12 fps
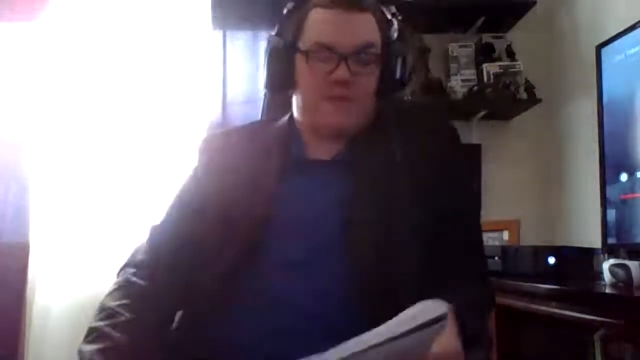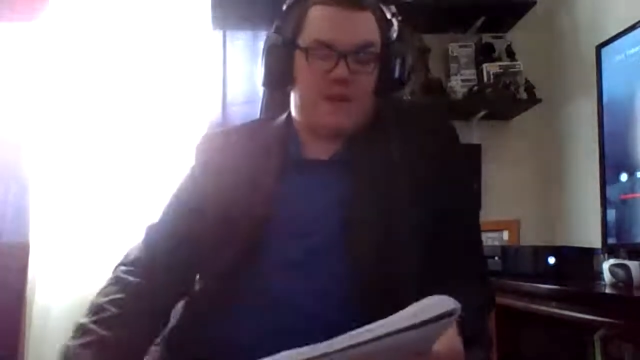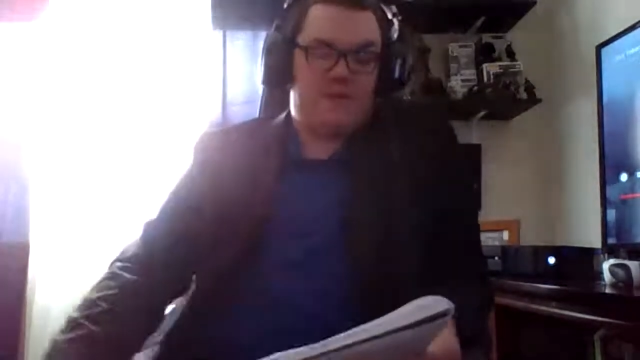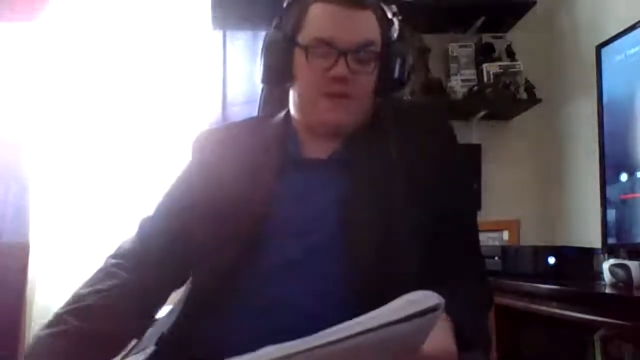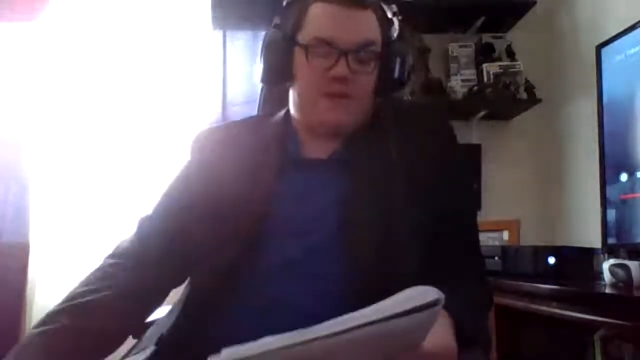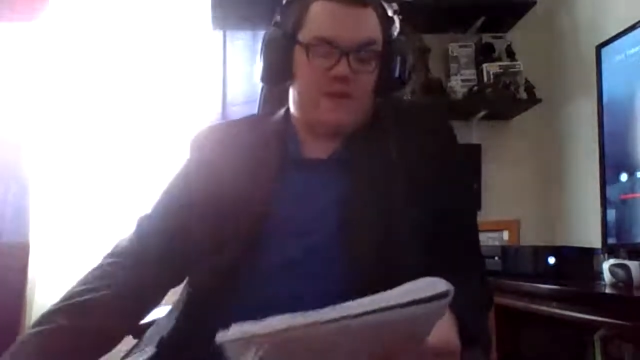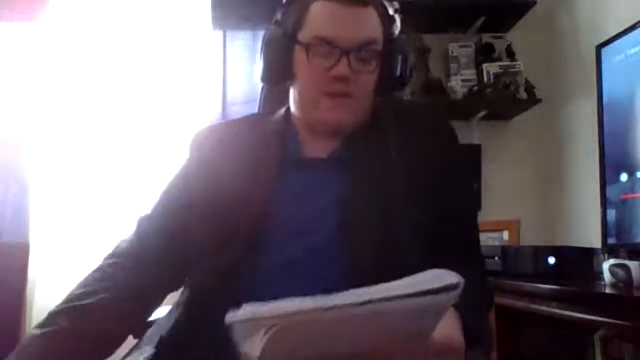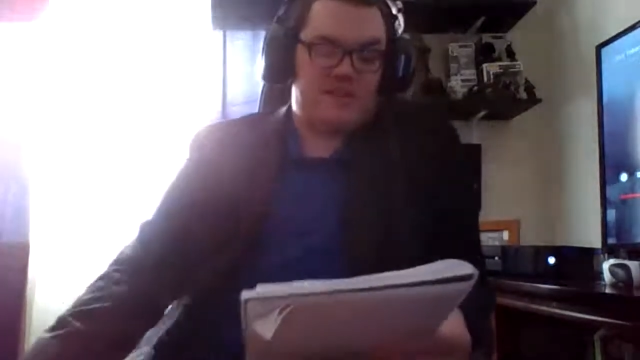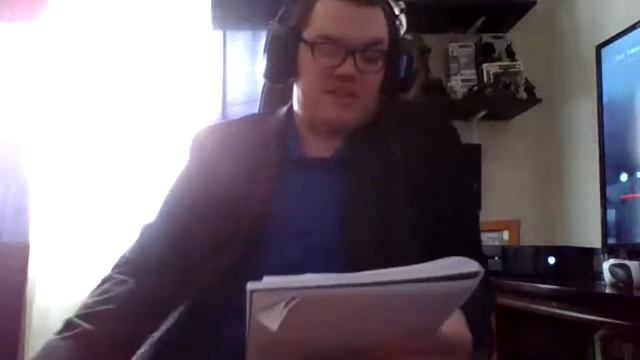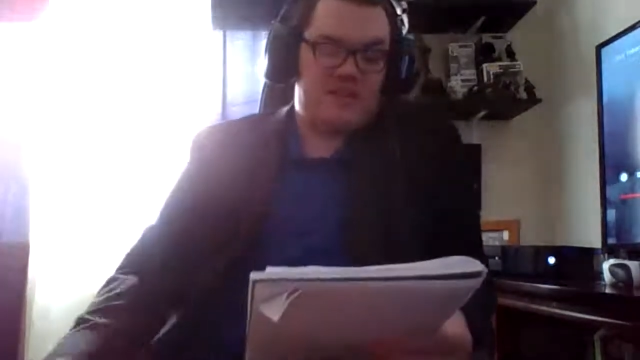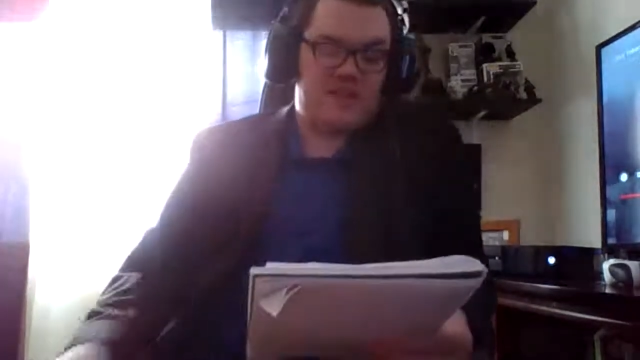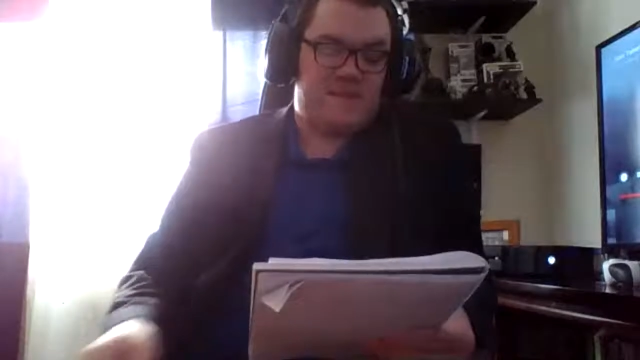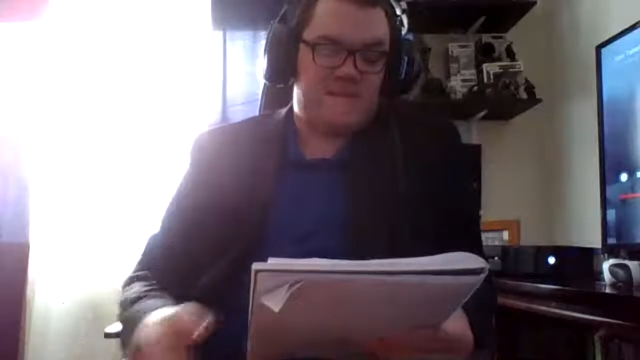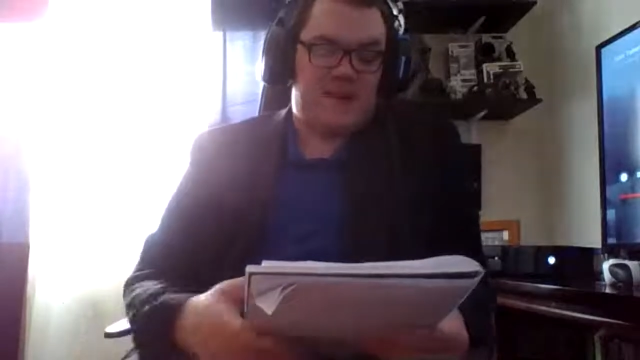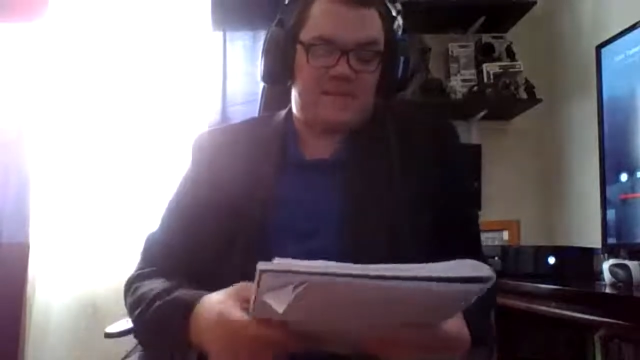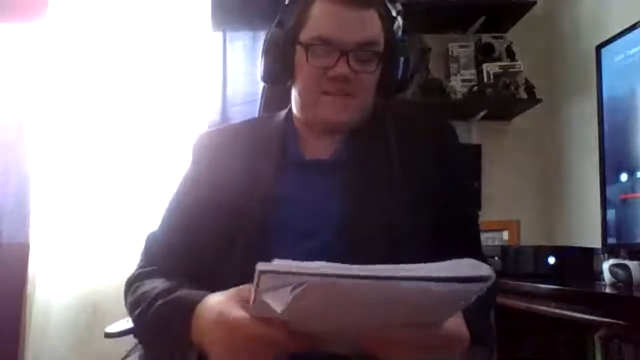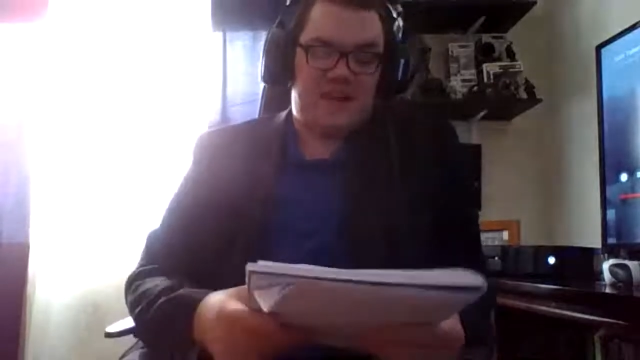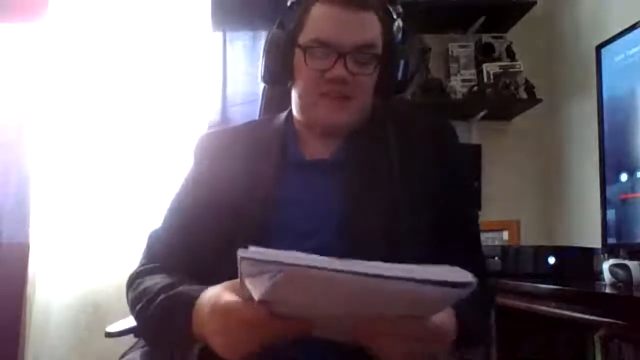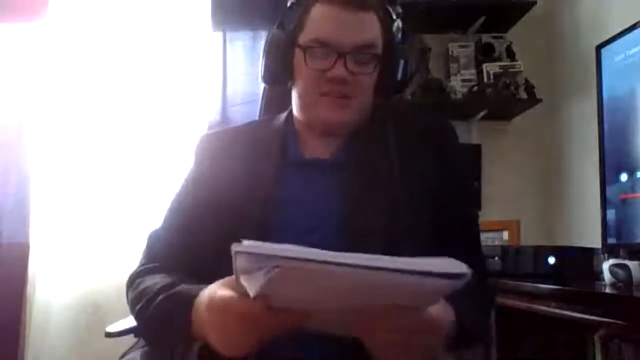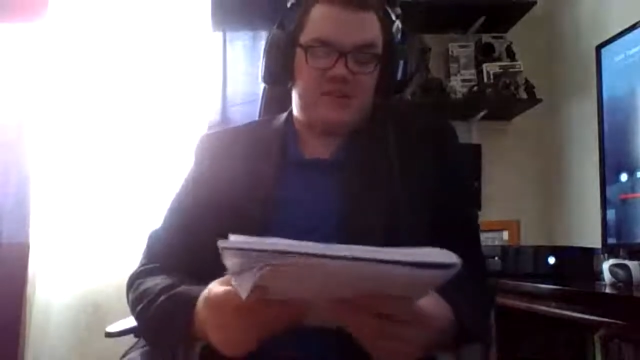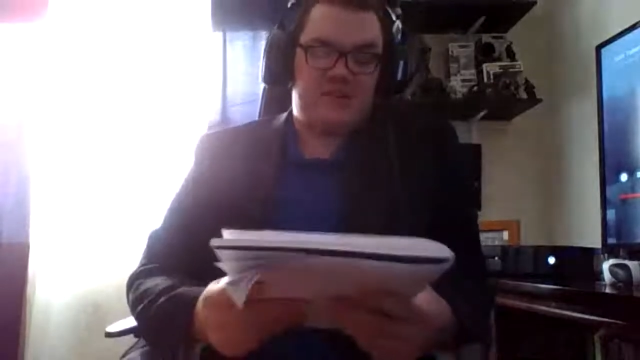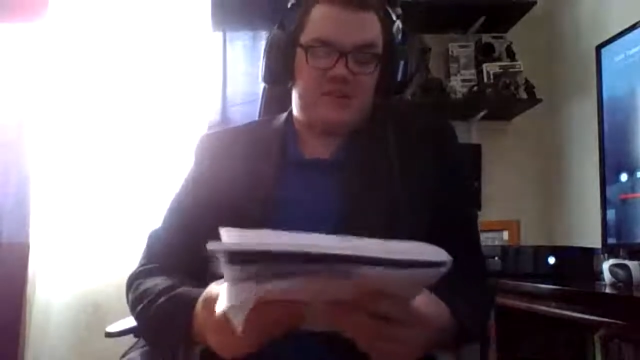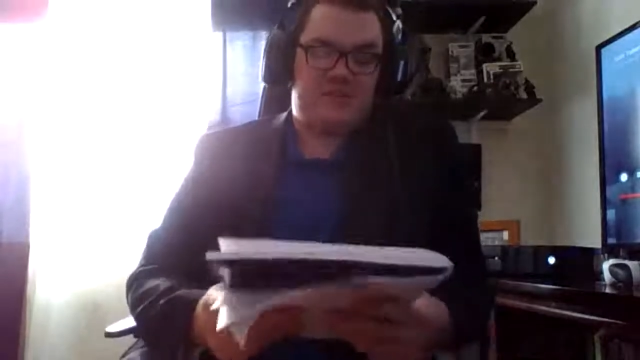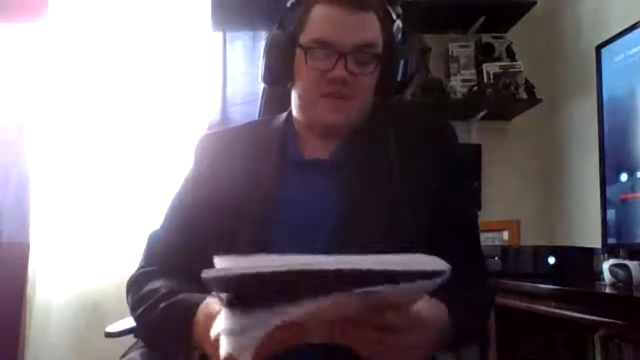They're always in the top 5. Daniel Jones'
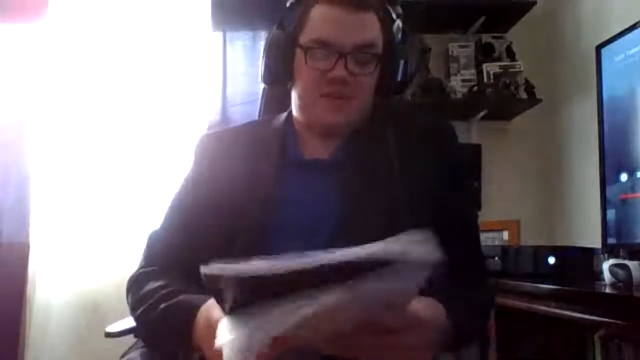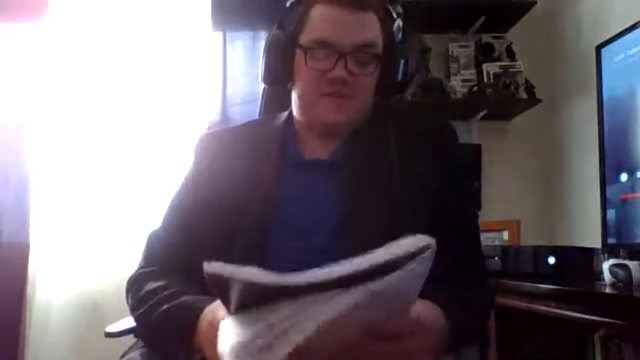improvement